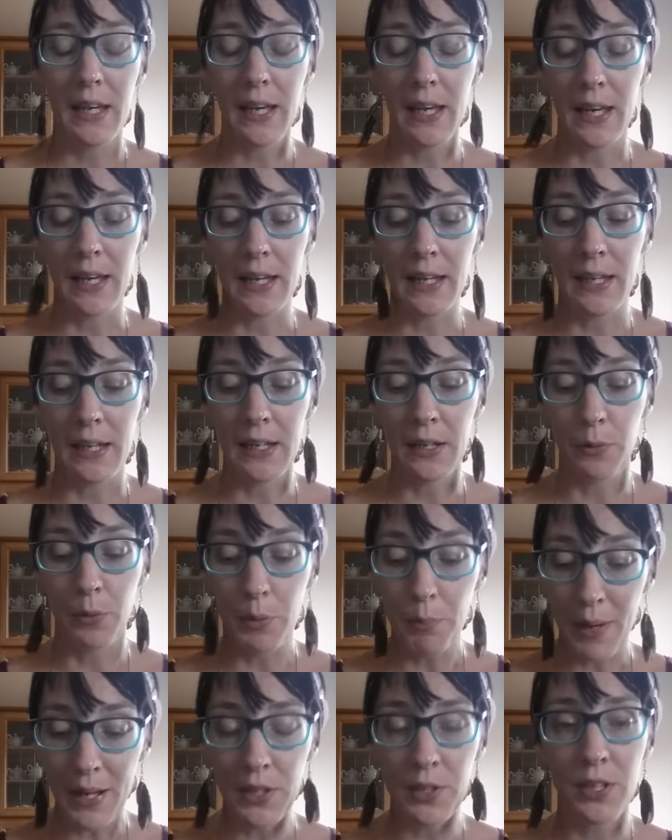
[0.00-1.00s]

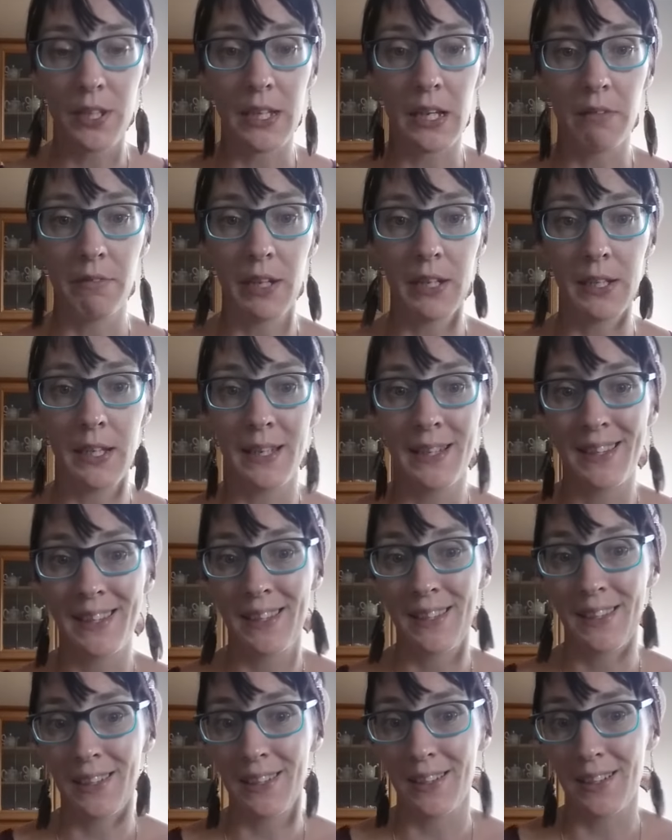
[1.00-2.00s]
Remind yourself that
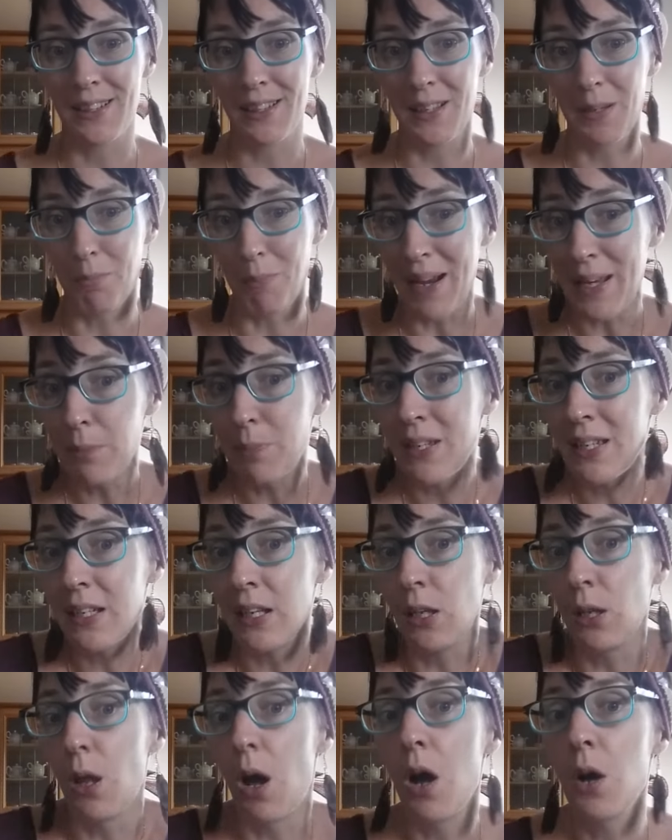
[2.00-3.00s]
it might be
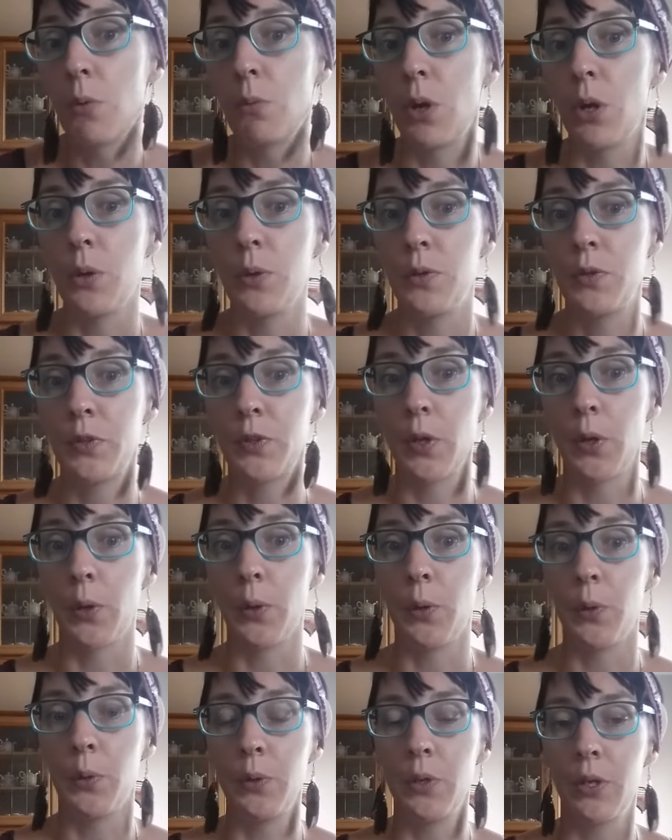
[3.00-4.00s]
a long road,
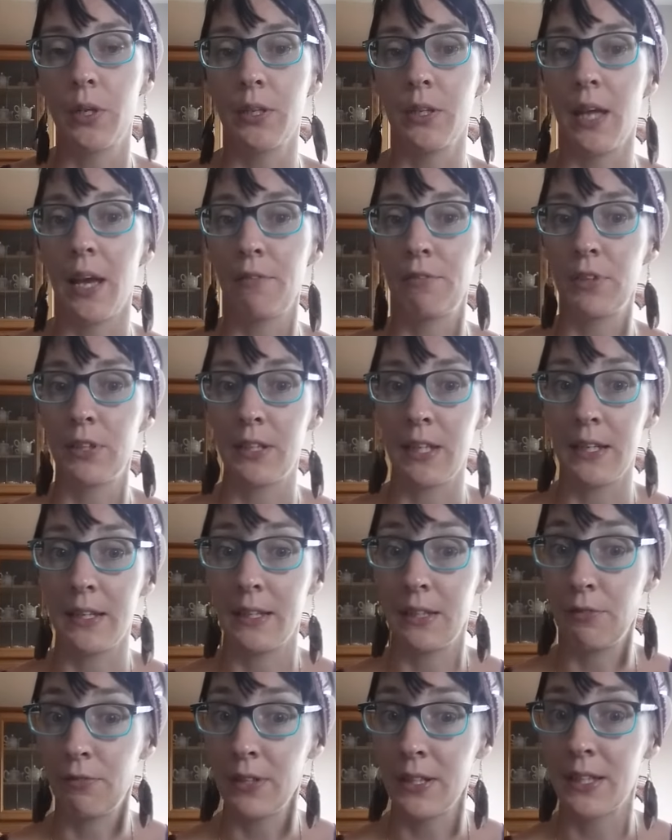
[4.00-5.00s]
so you can have to take
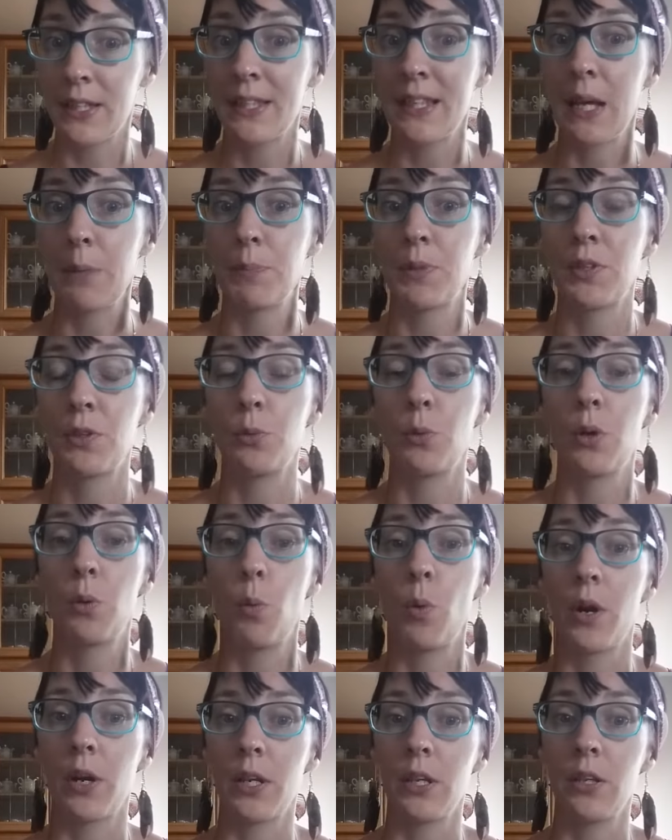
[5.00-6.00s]
different steps toward
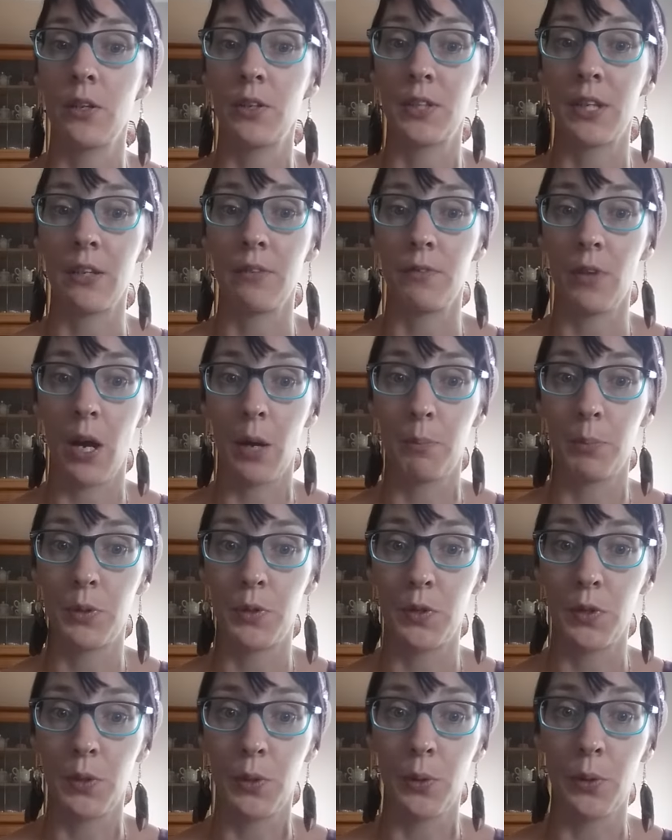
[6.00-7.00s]
working yourself up
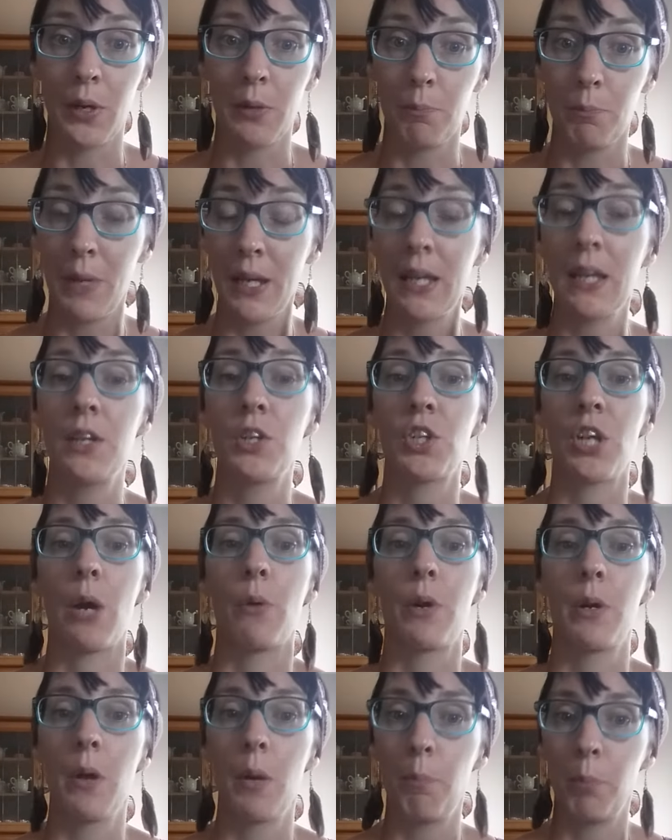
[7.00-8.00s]
to making
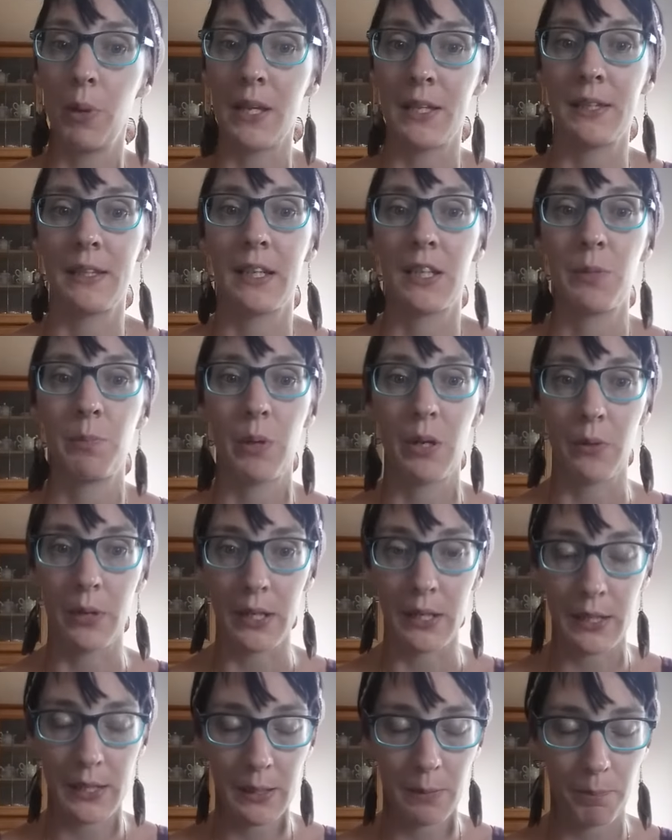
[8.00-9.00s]
shower a pleasant
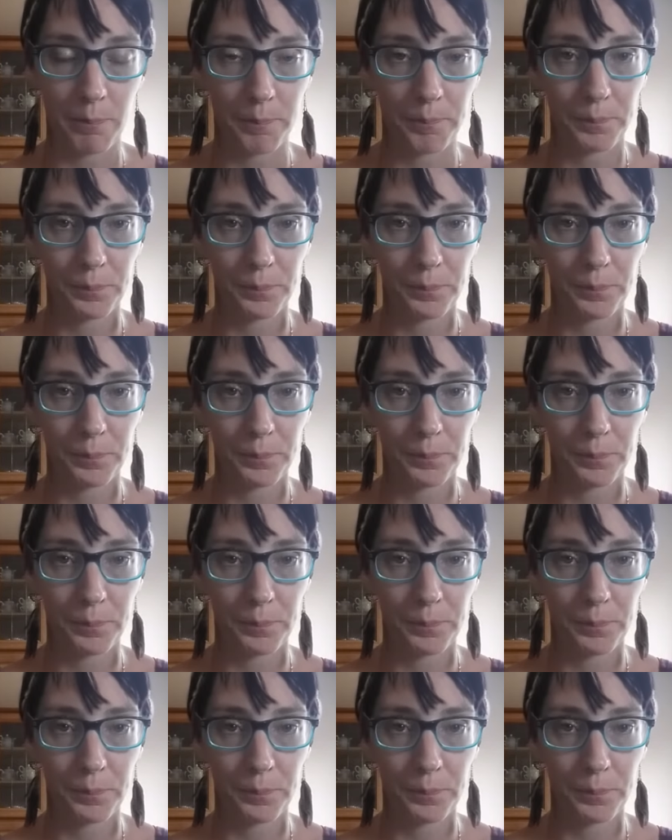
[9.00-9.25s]
experience.